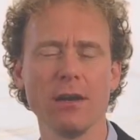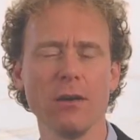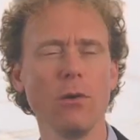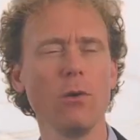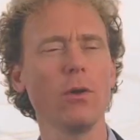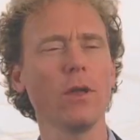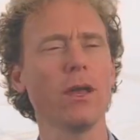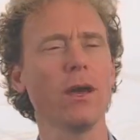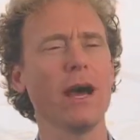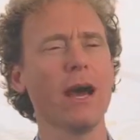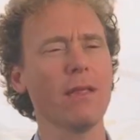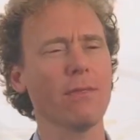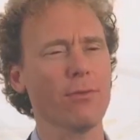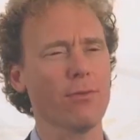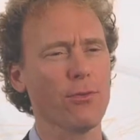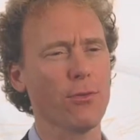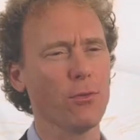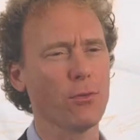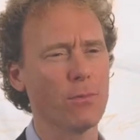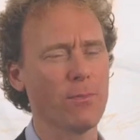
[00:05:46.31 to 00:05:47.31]
And, oh yeah, I hadn't
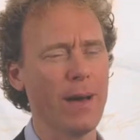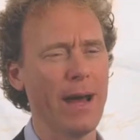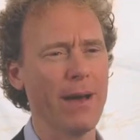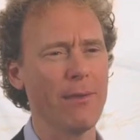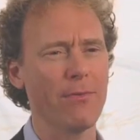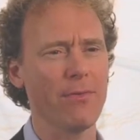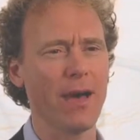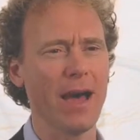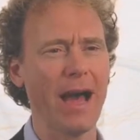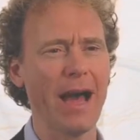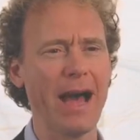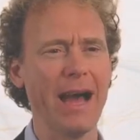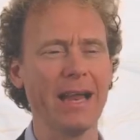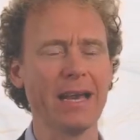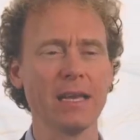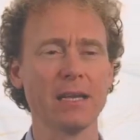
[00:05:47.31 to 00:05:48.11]
thought about that.